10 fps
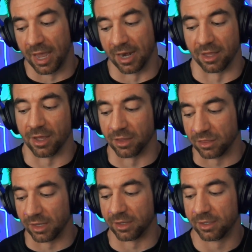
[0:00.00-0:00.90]
and i, I
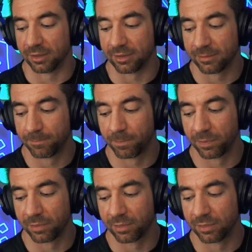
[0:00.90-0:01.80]
think
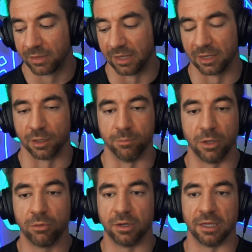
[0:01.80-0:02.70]
the
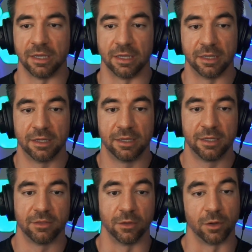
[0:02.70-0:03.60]
community
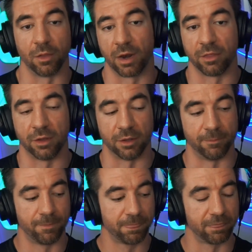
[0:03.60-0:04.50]
that a lot of
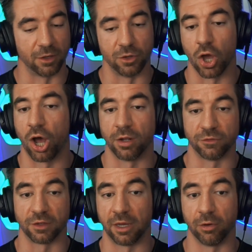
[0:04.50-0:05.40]
the the
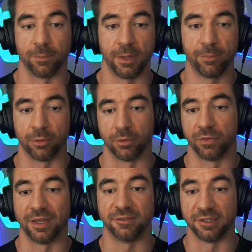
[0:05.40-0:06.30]
non-security people
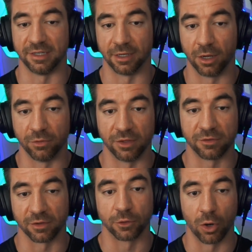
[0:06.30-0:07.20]
they see
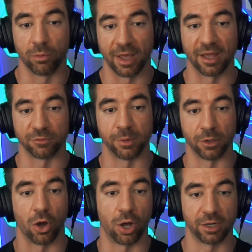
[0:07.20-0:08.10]
this code has
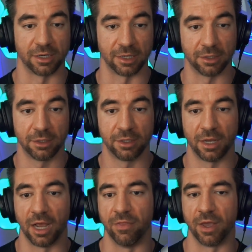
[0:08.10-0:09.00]
been audited
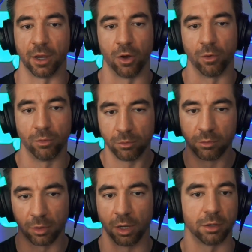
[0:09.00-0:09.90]
and they go
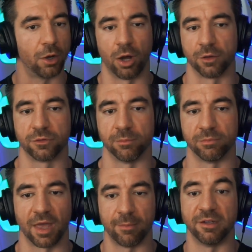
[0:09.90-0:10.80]
awesome
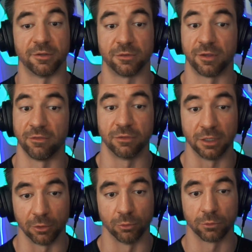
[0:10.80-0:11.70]
that means it's safe to
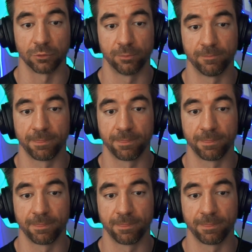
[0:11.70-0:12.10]
use